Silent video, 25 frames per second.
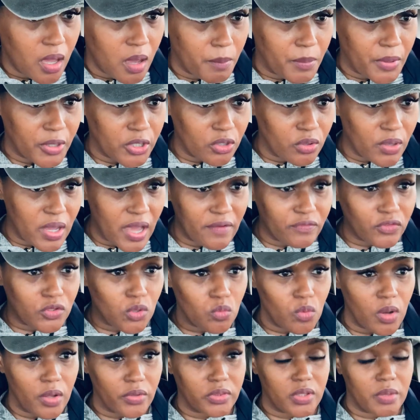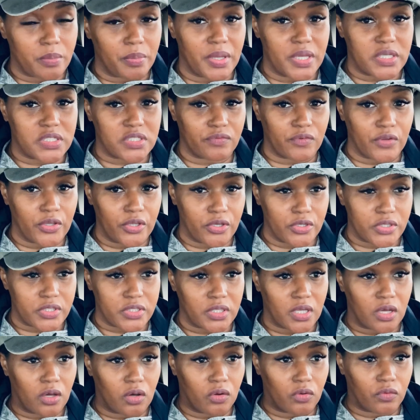but you have to want the best for
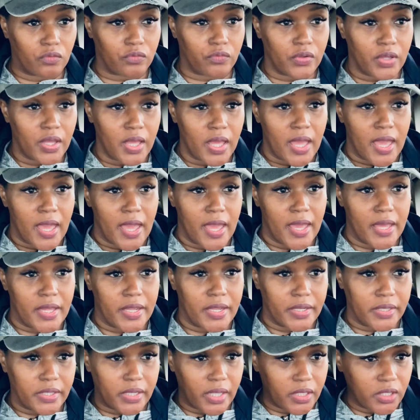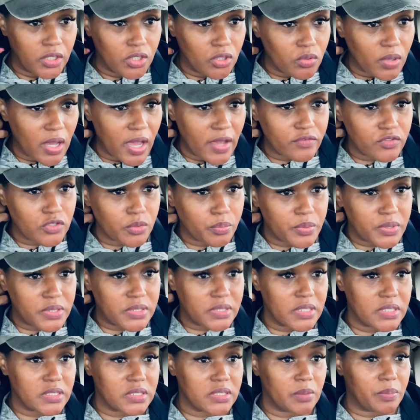yourself. And you have to
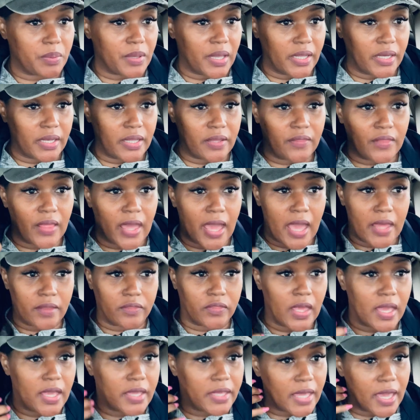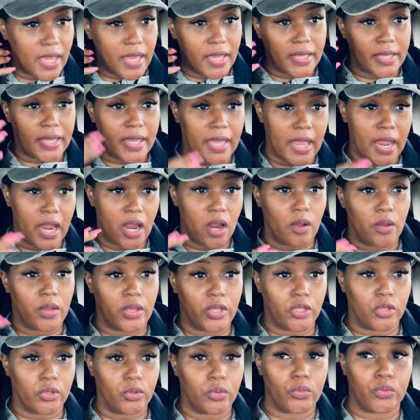participate in that. They can't
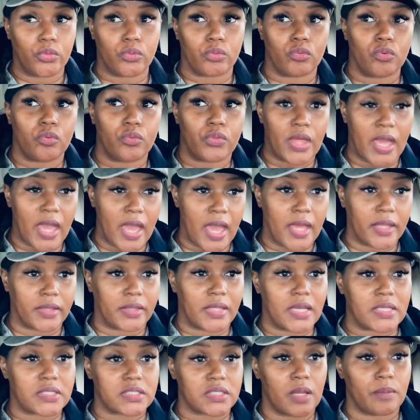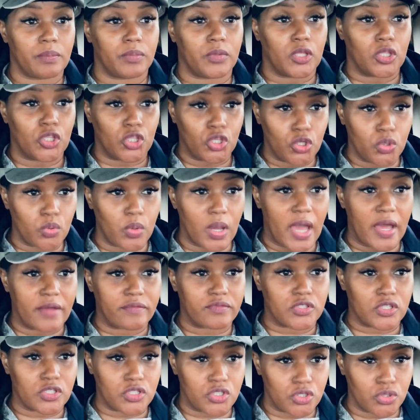carry you through that. That's something you
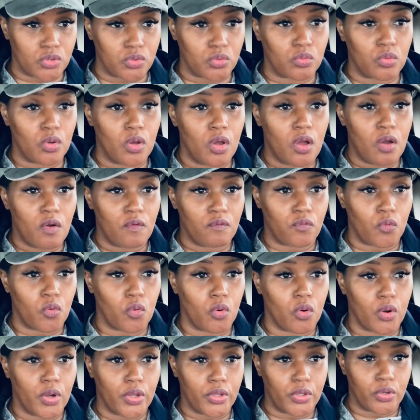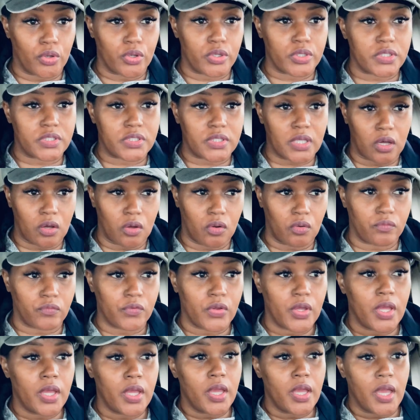have to do for yourself.
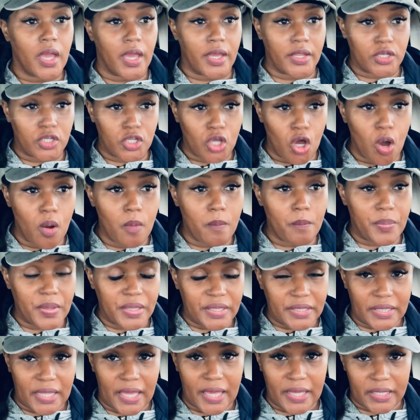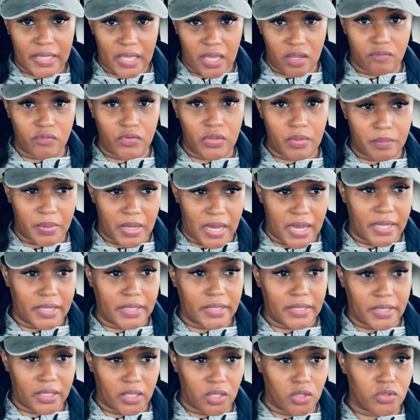And don't be like
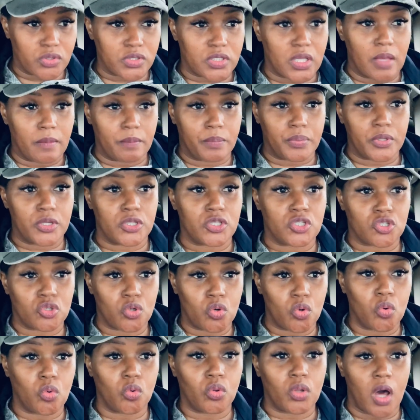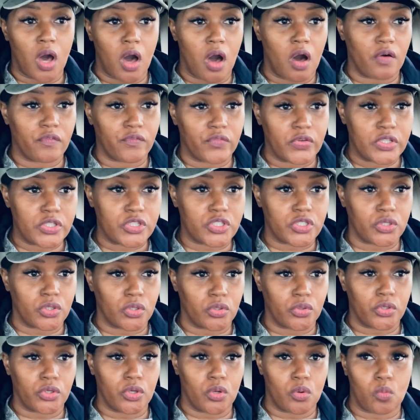everybody else and put school off
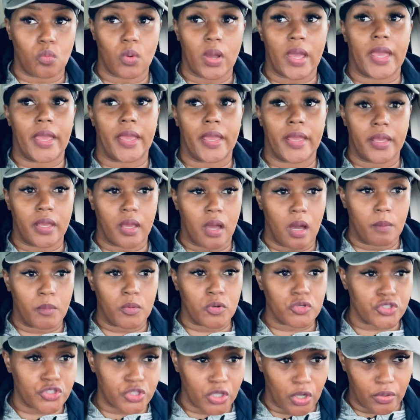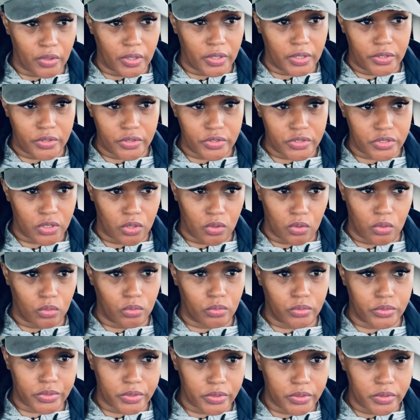until you're way almost 30 years
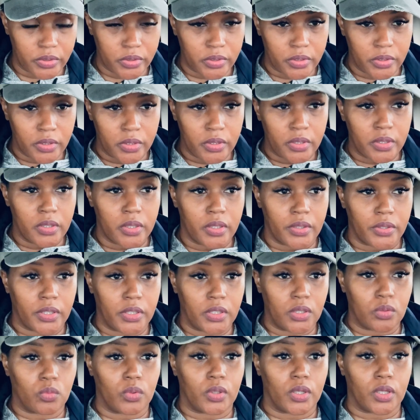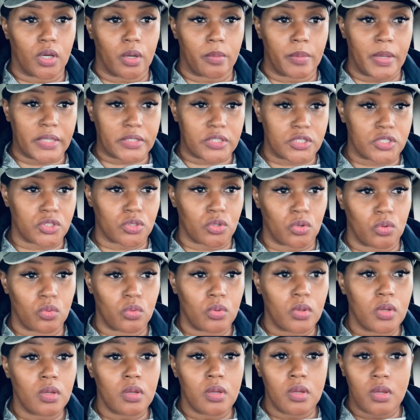old. Then you want to go back to
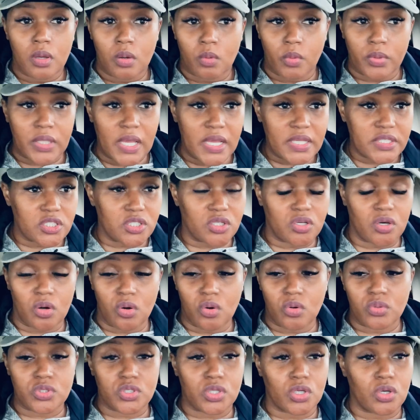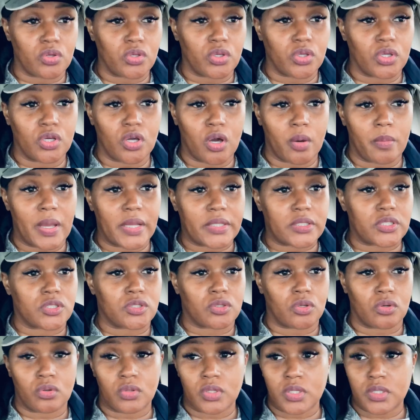school. Well, that's cool too. You can go back to
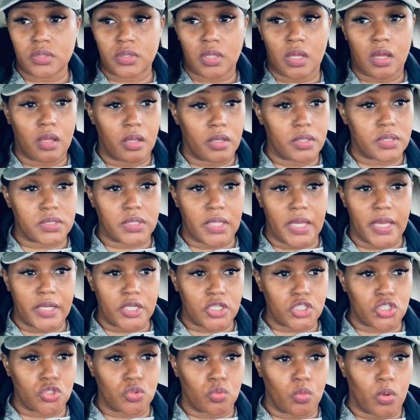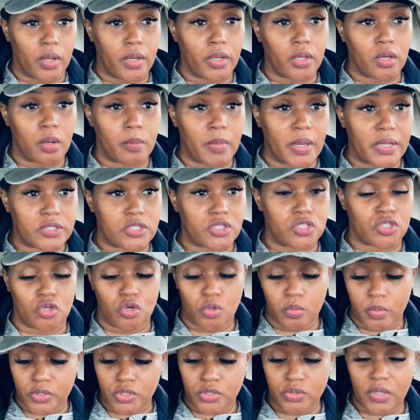school as late as you want to go back to
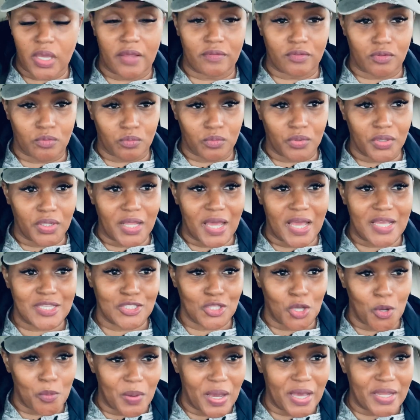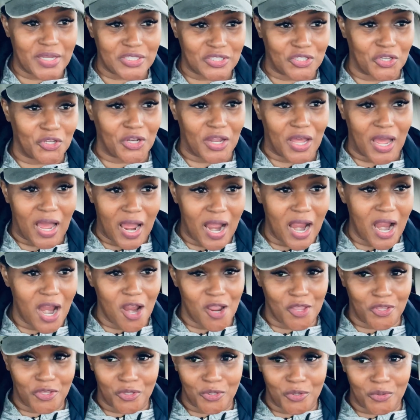school, but you have to realize nobody's going to
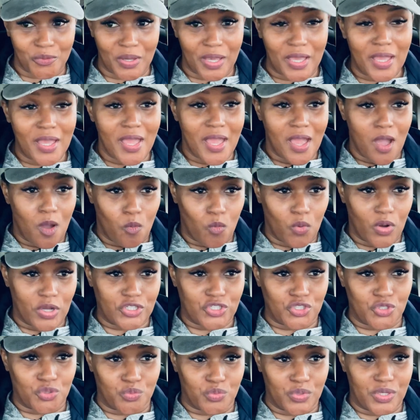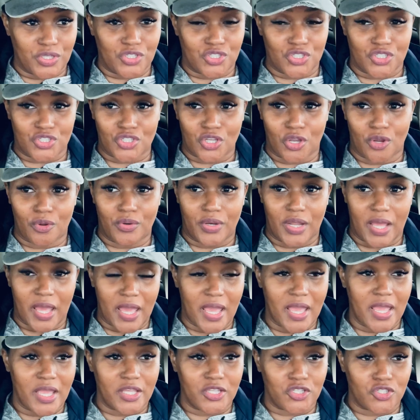hire you once you reach a certain
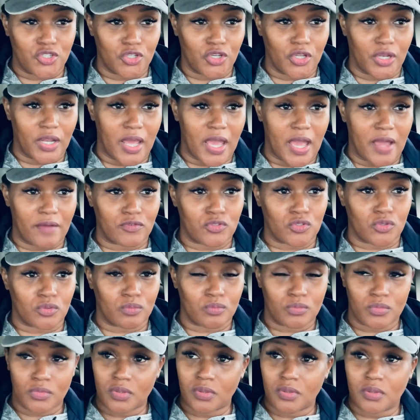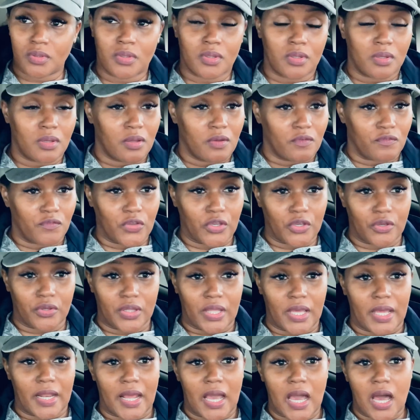age. You're going to have to figure
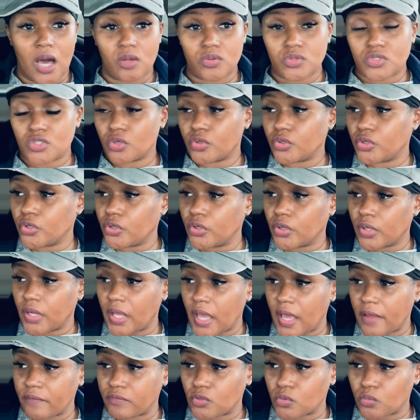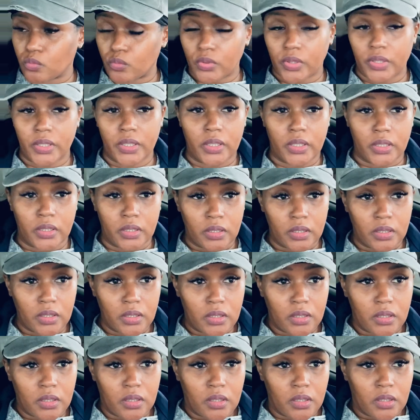that out. So you're going to have to really
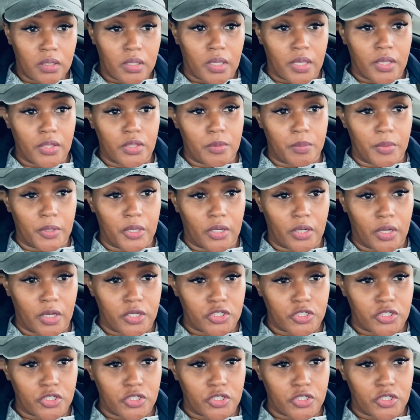either be an